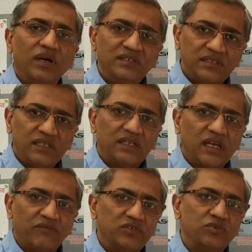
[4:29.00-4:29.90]
Once they
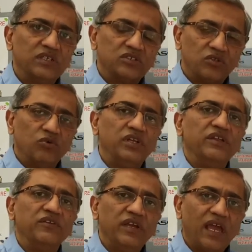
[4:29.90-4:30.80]
recover, you can
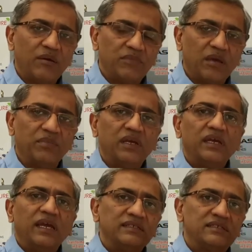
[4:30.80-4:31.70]
slowly rehab them
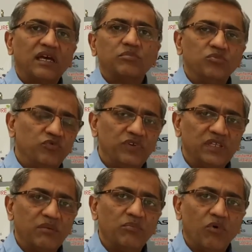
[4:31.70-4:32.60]
and start
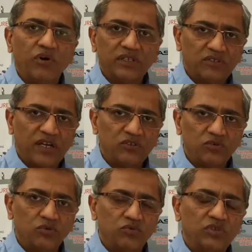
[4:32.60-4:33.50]
moving them more and trying to
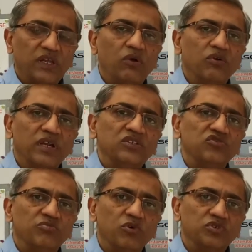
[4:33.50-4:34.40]
go through the whole
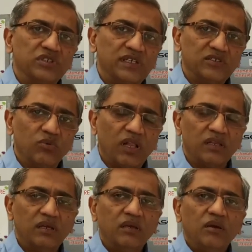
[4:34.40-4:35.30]
range of motion as
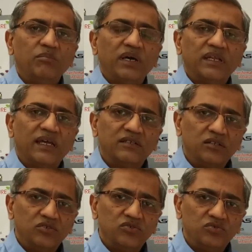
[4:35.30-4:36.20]
well. But
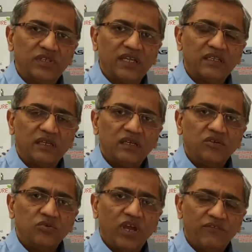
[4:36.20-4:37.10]
until you do that,
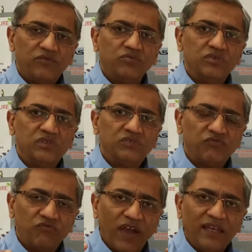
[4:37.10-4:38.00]
you have to
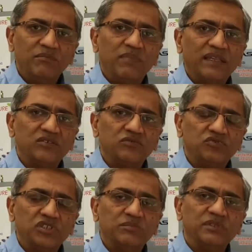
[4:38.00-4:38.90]
find a method
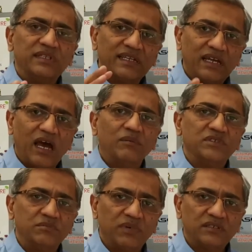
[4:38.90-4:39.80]
of treatment that
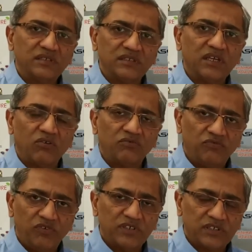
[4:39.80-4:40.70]
calms the muscles down
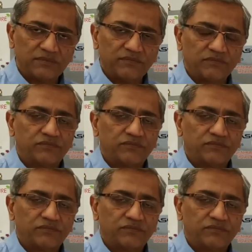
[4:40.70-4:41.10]
first.